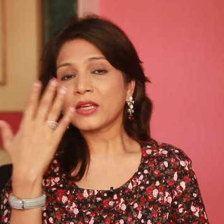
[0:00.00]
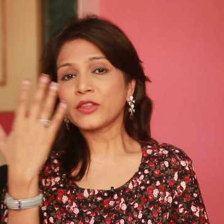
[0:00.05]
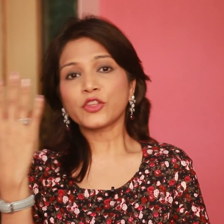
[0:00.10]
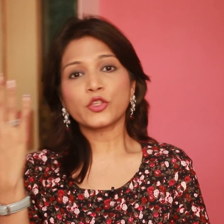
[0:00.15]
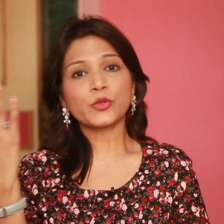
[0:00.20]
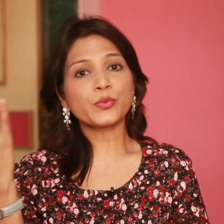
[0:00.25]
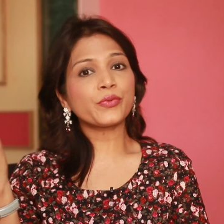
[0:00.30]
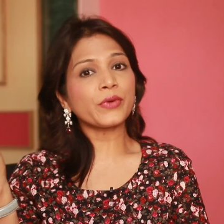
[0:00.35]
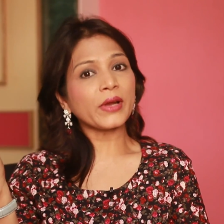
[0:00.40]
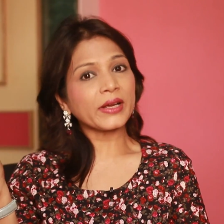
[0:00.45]

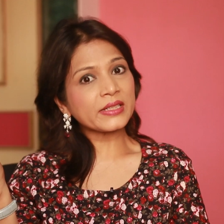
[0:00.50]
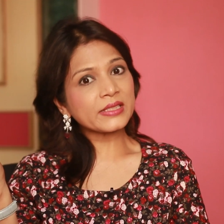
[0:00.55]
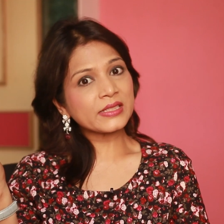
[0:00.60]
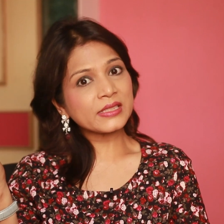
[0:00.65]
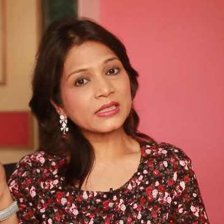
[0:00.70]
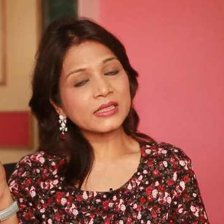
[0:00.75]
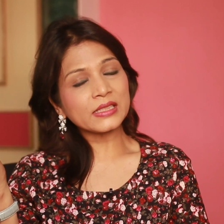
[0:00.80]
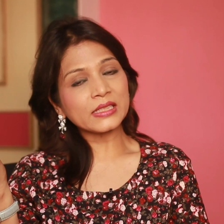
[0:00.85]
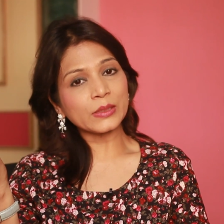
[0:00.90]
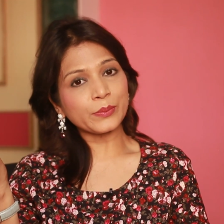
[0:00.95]
They're
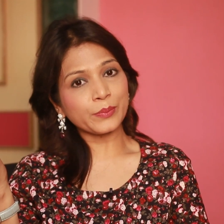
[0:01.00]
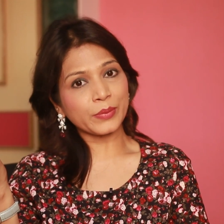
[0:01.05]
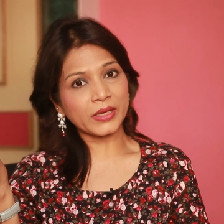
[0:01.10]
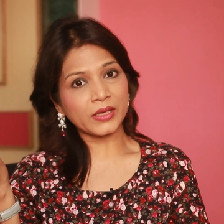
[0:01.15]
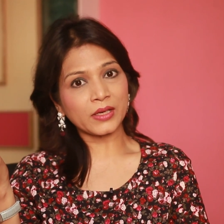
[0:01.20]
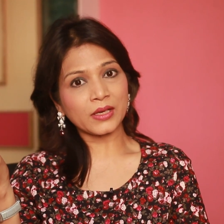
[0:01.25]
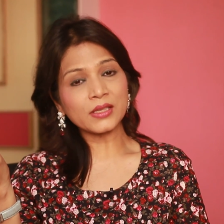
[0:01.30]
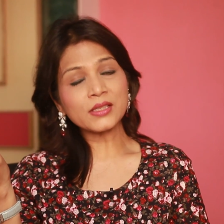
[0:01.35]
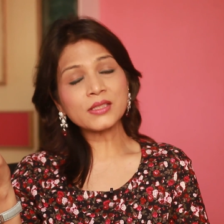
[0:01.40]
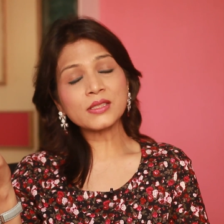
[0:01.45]
practically
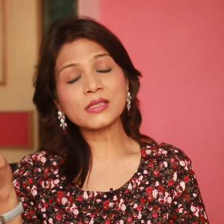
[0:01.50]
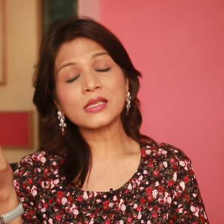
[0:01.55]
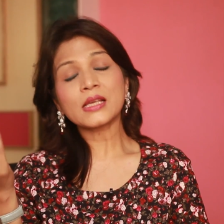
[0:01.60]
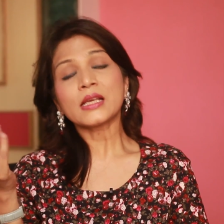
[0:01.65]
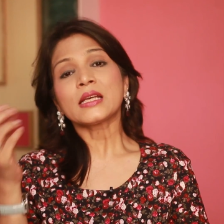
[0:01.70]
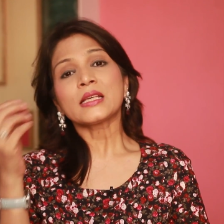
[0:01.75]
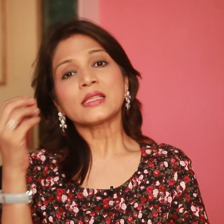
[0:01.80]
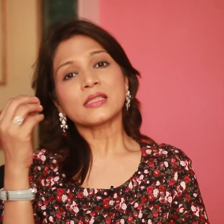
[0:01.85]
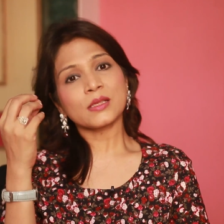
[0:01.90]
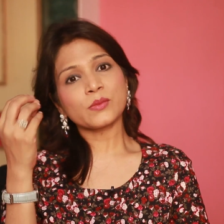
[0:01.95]
painless.
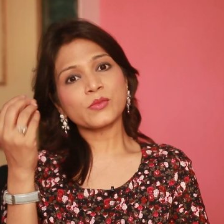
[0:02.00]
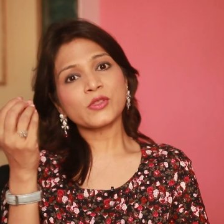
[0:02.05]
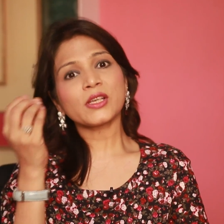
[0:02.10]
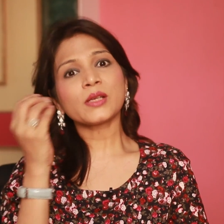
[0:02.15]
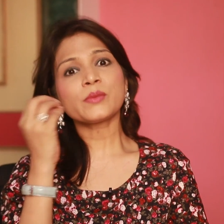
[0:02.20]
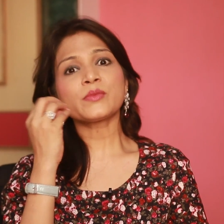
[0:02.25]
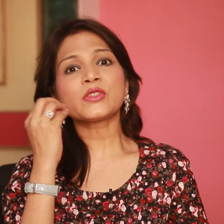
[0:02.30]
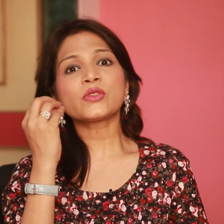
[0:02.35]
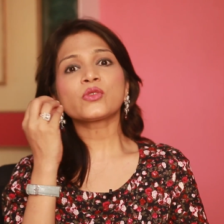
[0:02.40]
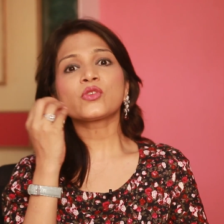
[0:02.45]

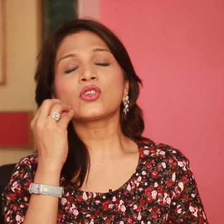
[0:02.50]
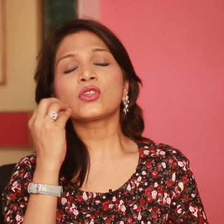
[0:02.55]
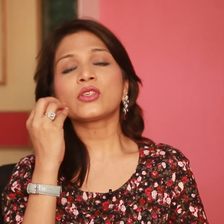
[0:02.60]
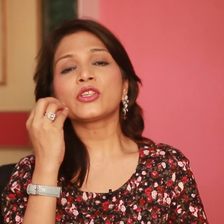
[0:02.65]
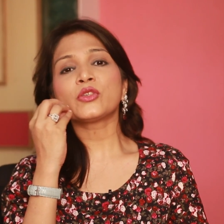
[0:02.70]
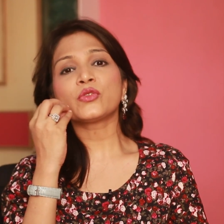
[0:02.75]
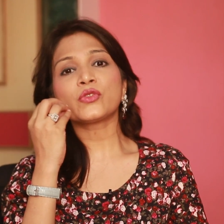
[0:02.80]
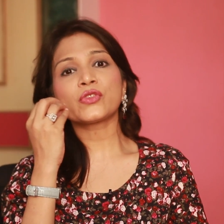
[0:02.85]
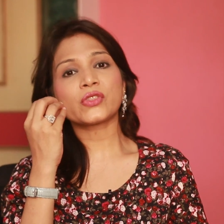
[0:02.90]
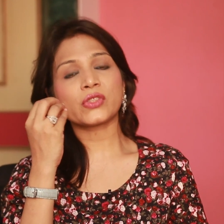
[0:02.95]
Sometimes you can
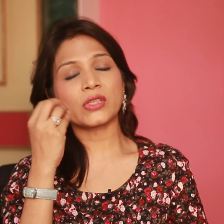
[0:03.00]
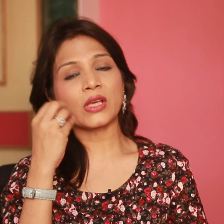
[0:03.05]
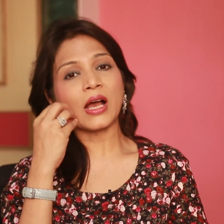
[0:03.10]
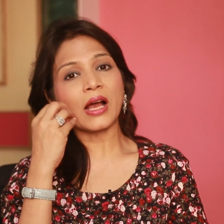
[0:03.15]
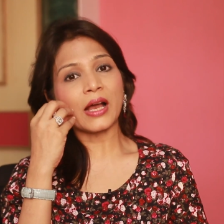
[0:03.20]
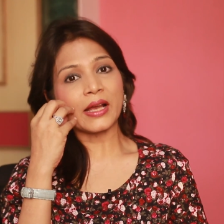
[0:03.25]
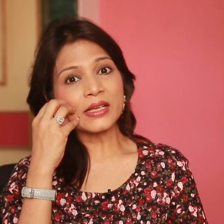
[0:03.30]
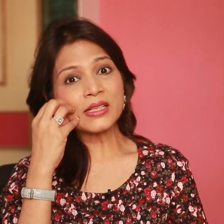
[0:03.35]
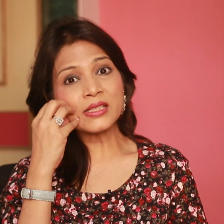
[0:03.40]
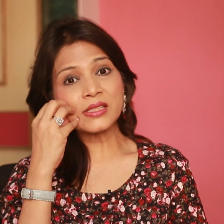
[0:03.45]
use
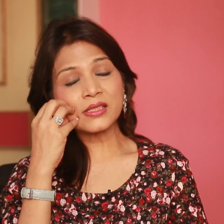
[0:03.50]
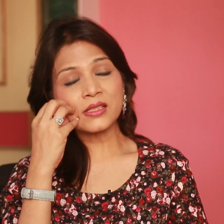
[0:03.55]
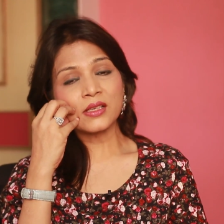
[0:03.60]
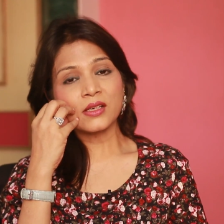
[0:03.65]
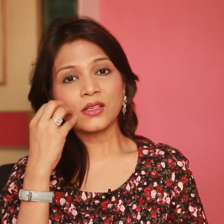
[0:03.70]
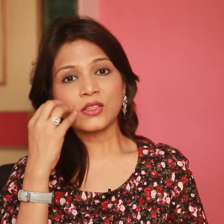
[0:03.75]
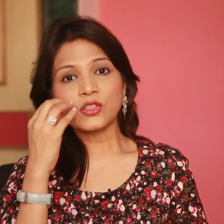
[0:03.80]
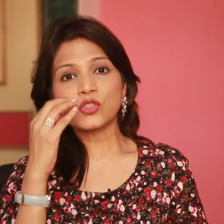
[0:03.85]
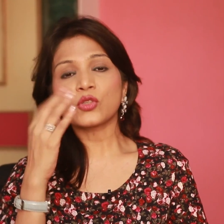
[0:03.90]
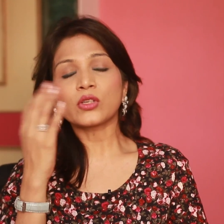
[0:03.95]
ice
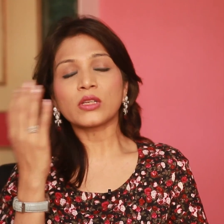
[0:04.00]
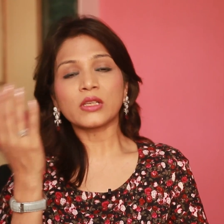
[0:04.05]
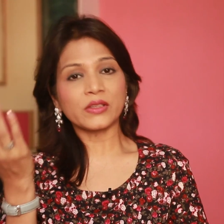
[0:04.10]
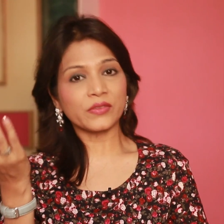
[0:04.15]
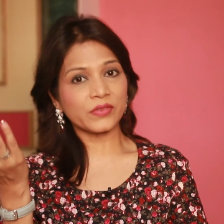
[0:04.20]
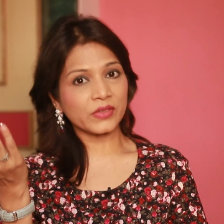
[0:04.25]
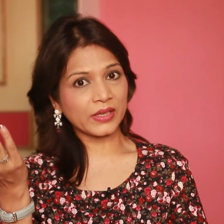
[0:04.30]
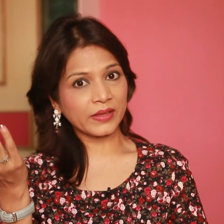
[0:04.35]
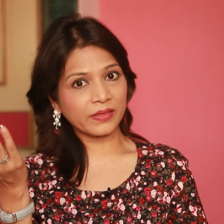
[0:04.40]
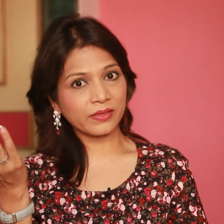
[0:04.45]
to
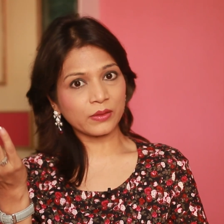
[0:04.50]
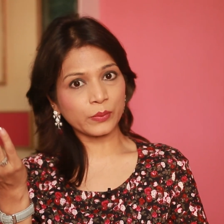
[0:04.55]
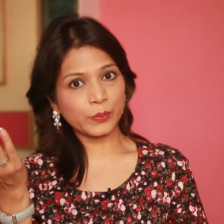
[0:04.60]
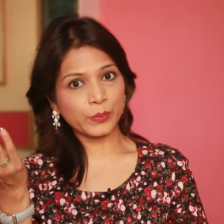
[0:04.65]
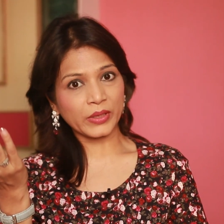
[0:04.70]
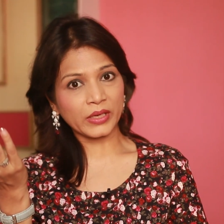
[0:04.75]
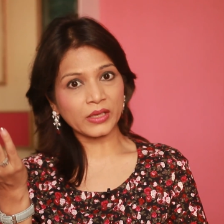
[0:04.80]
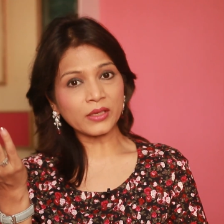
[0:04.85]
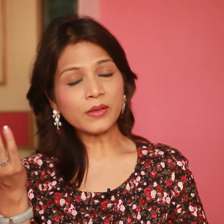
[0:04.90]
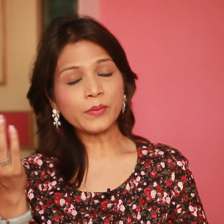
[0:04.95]
alleviate the
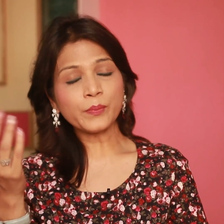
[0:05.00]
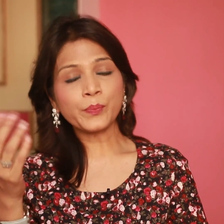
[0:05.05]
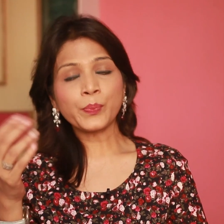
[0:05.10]
pain.